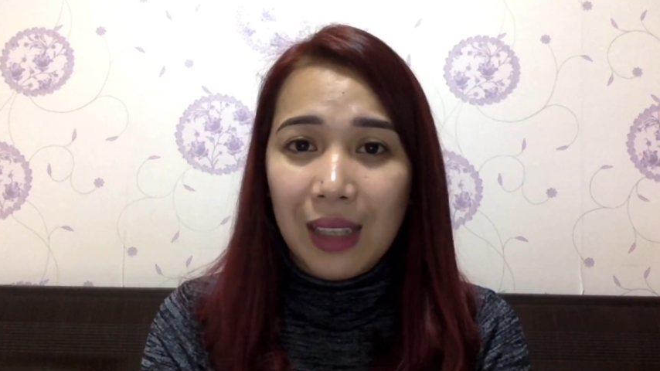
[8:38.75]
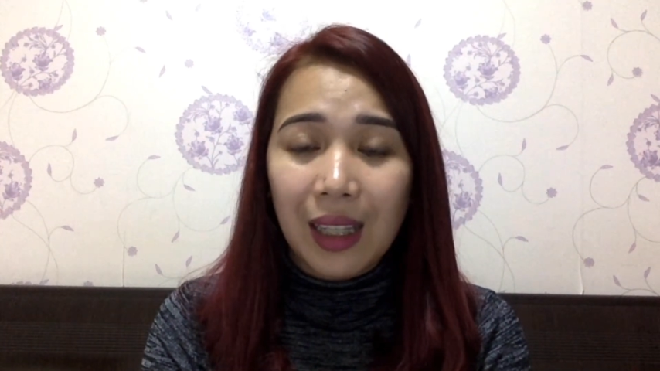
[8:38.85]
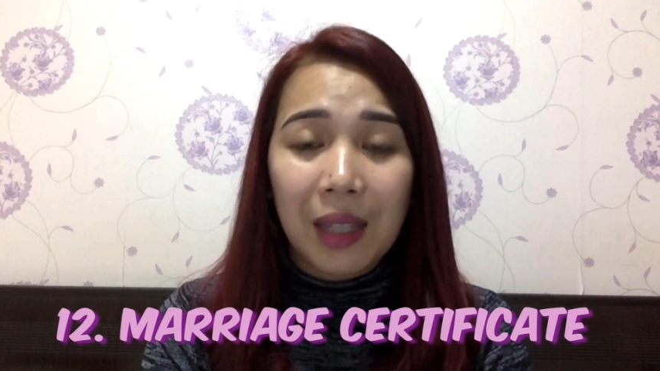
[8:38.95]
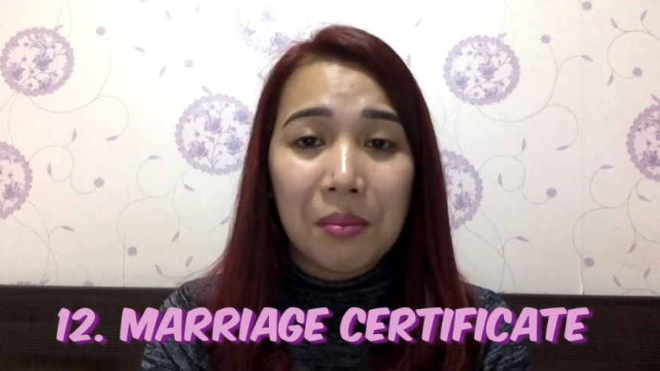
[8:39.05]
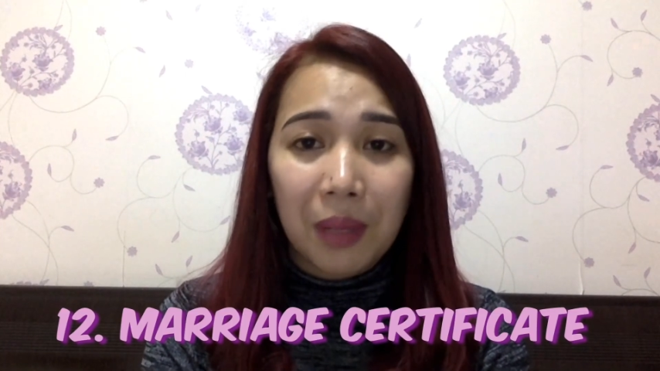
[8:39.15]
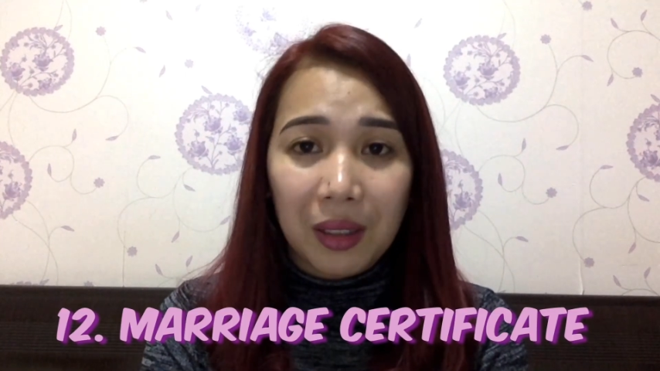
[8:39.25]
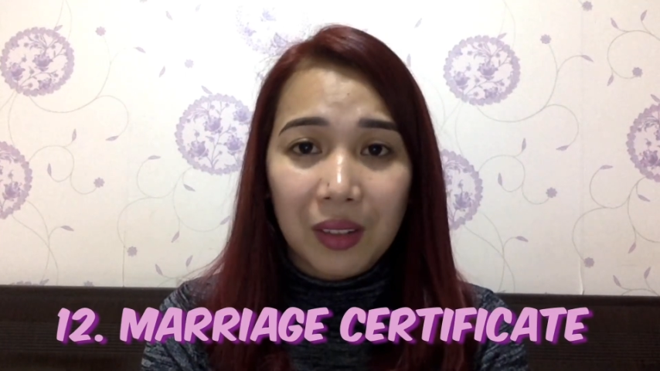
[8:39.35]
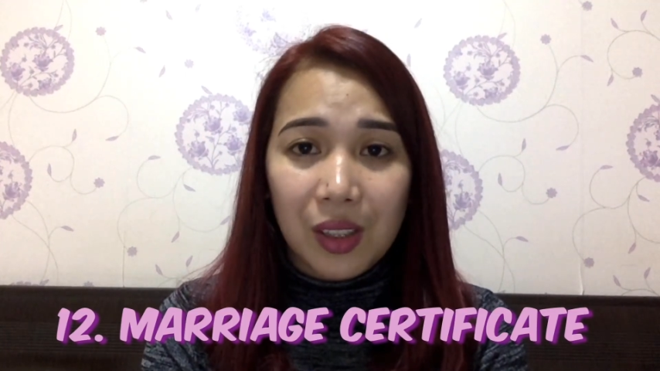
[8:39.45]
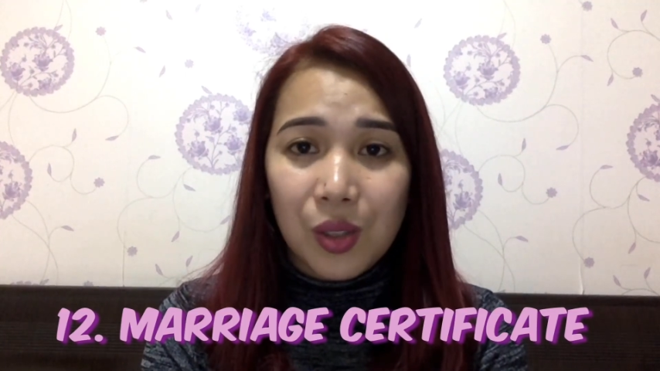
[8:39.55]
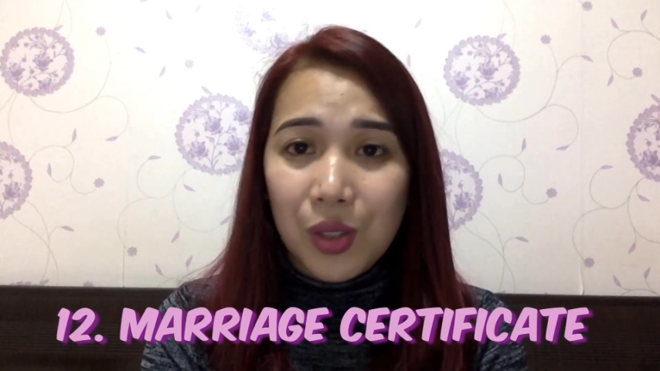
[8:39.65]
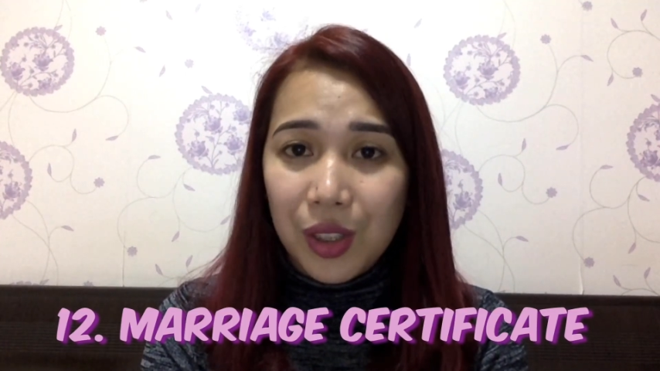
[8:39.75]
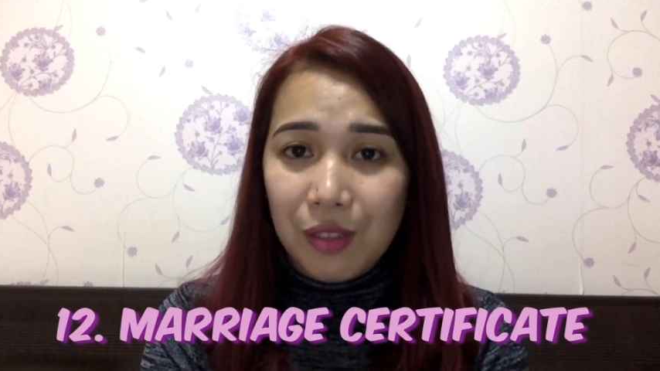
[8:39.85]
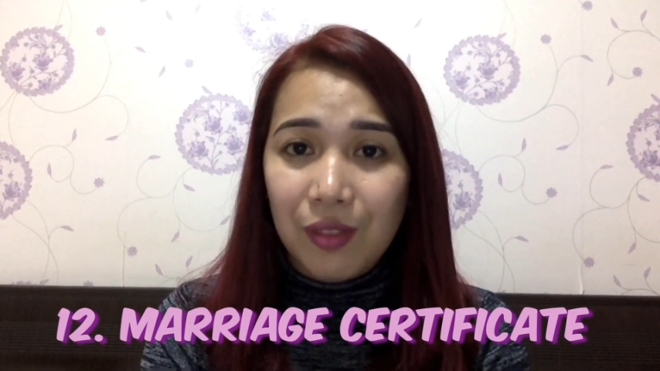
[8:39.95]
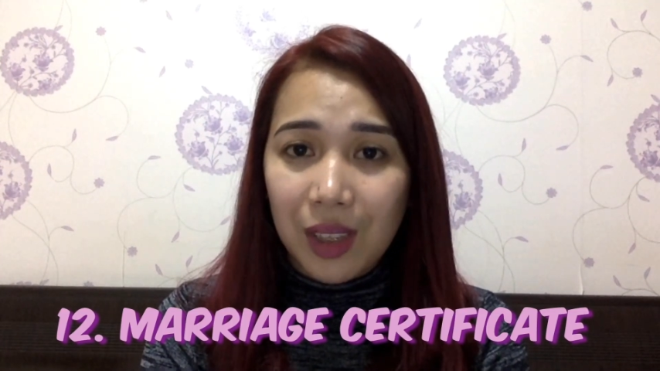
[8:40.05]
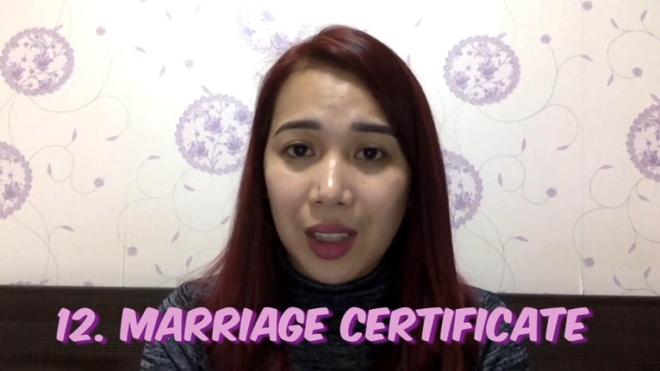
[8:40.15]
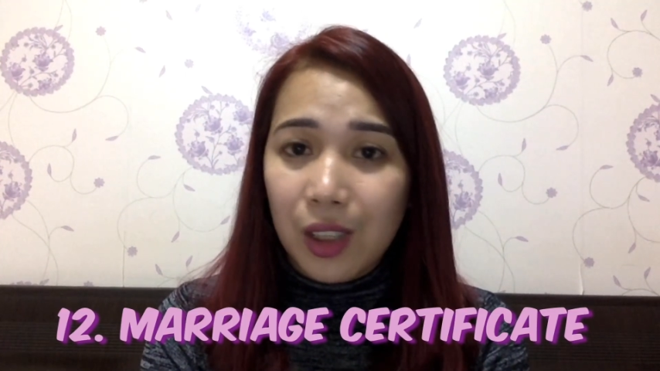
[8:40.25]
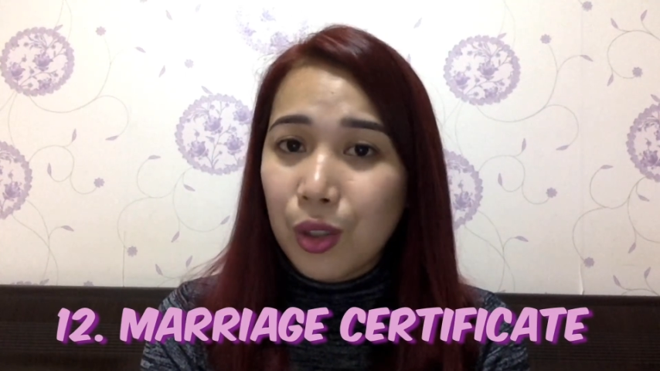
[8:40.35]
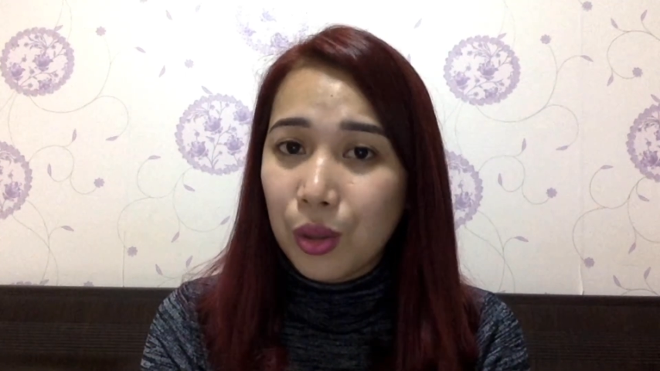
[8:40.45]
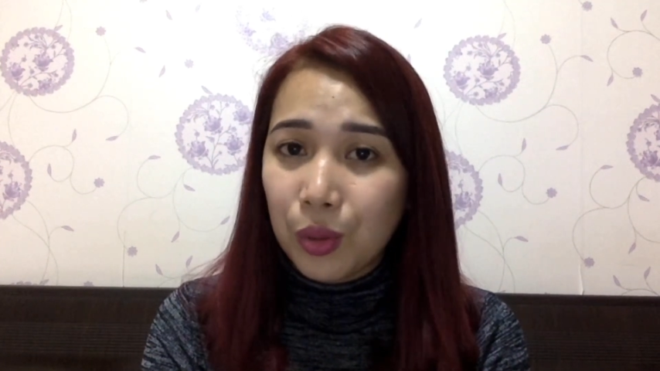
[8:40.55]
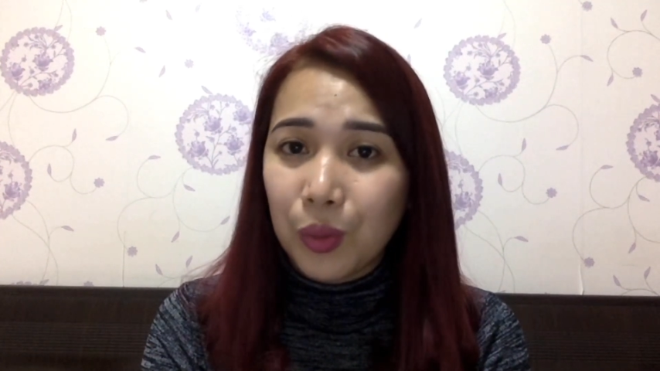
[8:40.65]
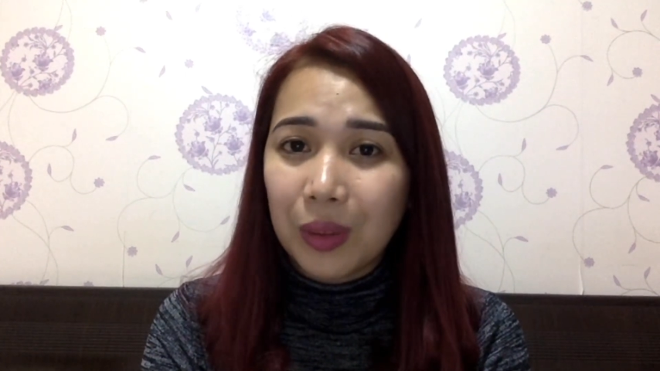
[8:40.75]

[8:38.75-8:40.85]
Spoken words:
a marriage certificate too.